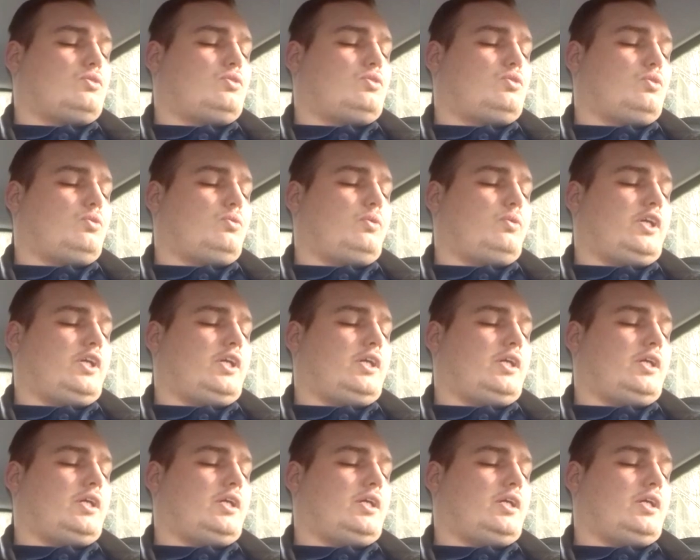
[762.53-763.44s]
Do
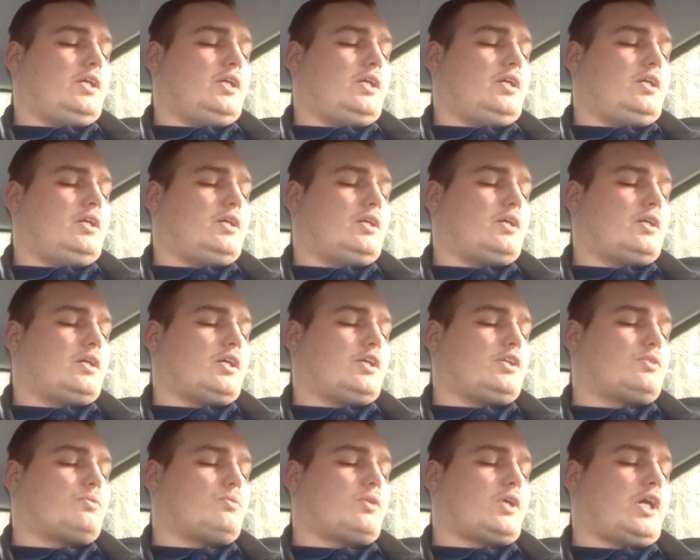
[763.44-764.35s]
we, as
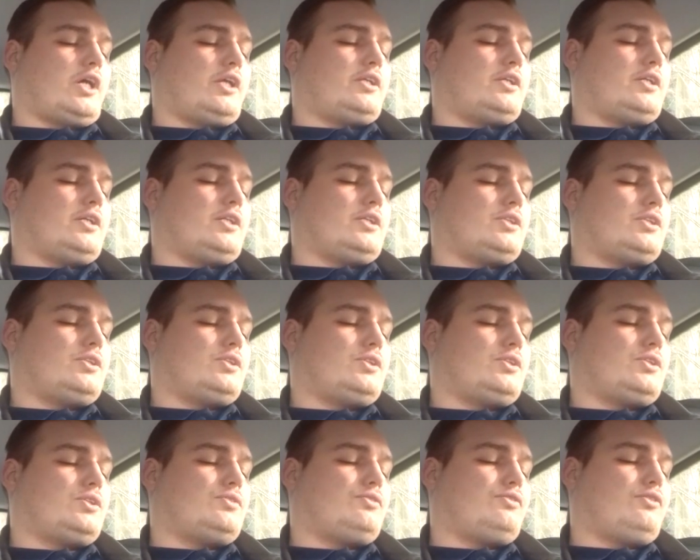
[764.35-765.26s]
rightists,
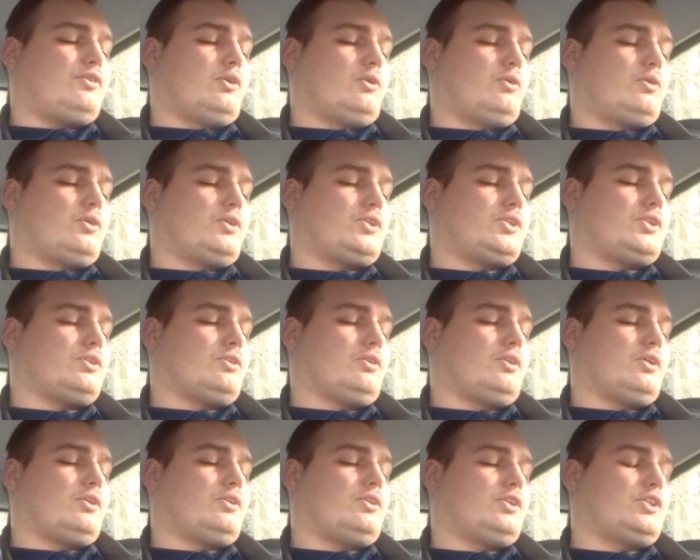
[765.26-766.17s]
focus
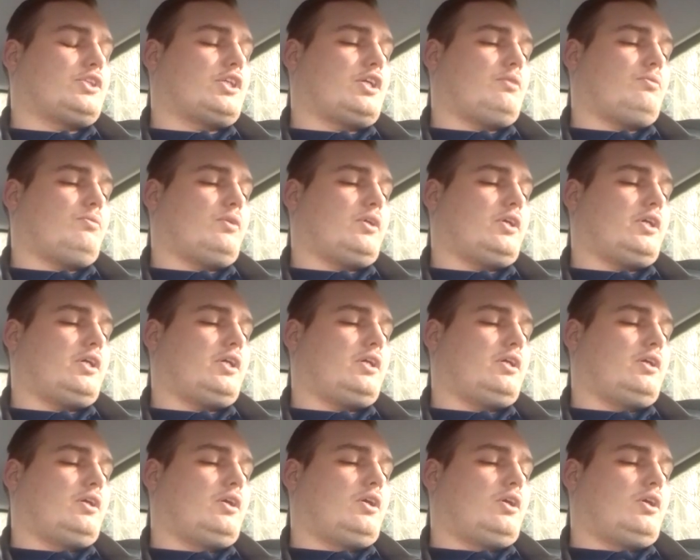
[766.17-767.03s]
on it the same way?